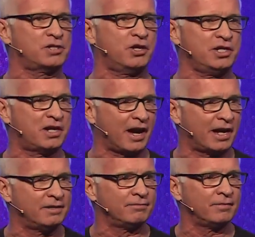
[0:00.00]
a good
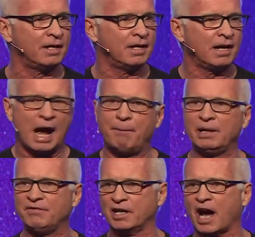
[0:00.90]
God. I
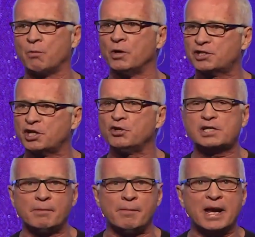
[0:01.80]
believe that God wants to do
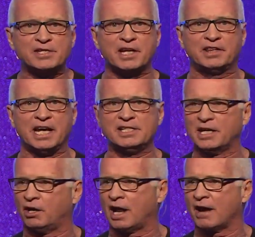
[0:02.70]
some amazing things
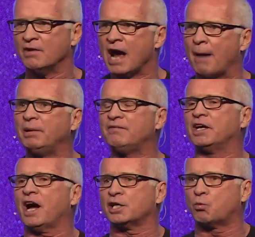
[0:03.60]
in our life. I believe that
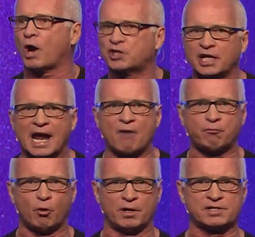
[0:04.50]
God's watching out
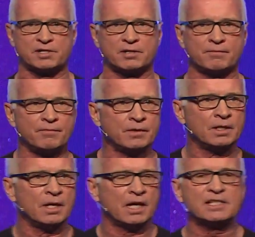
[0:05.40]
for us.
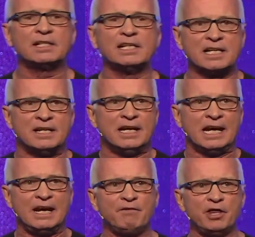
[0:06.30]
Because listen,
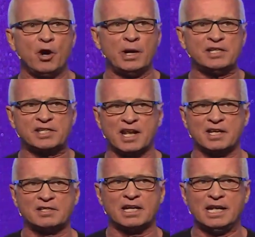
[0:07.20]
even though he
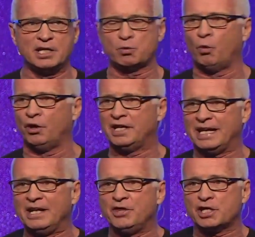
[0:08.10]
said in his word that
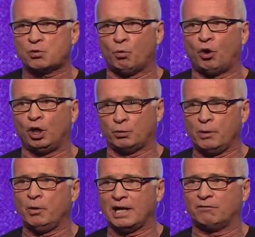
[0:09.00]
in this world we
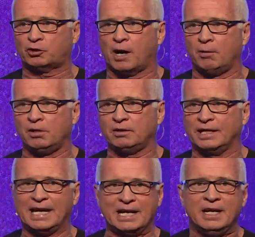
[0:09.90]
will have trouble,
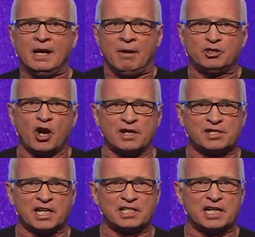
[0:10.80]
again, John
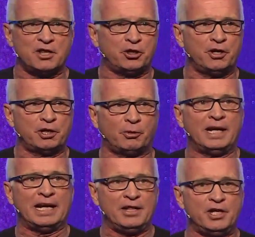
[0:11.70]

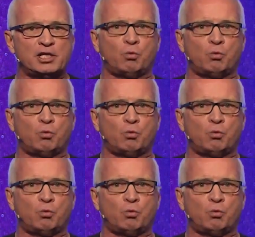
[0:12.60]
16:33, in this